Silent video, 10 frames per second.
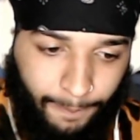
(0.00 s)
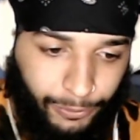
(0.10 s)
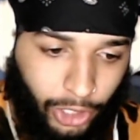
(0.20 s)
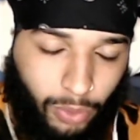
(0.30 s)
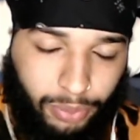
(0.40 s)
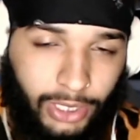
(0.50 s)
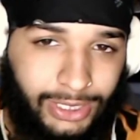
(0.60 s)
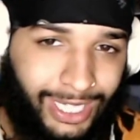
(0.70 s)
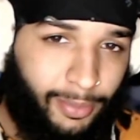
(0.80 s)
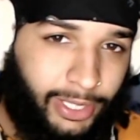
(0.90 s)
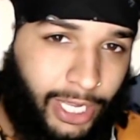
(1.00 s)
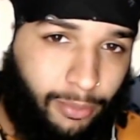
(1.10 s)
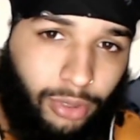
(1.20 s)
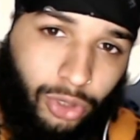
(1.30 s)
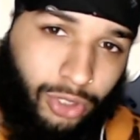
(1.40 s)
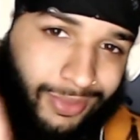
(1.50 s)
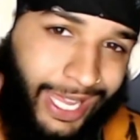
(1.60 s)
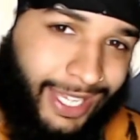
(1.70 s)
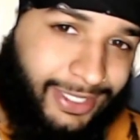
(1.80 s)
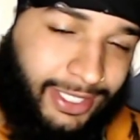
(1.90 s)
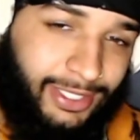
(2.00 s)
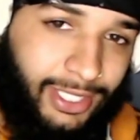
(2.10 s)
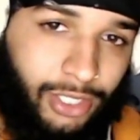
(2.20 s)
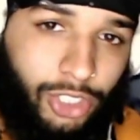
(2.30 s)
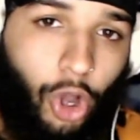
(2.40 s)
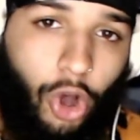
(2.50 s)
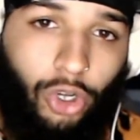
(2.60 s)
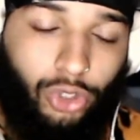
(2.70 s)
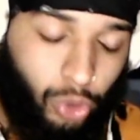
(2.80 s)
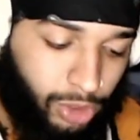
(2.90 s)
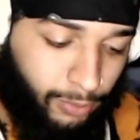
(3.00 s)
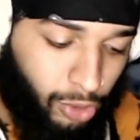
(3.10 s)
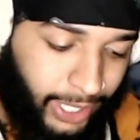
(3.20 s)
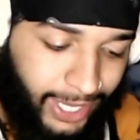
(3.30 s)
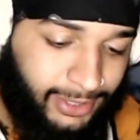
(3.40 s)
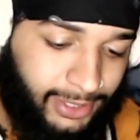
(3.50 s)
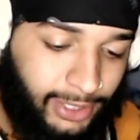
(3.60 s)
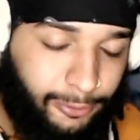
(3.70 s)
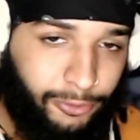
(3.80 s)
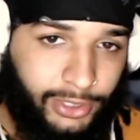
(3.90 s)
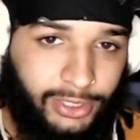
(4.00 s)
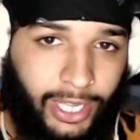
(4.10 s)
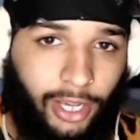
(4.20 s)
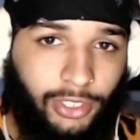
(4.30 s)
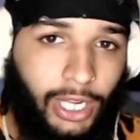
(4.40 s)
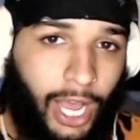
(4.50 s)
Yo, please comment down below some Nasty C songs or some more Nasty C freestyles.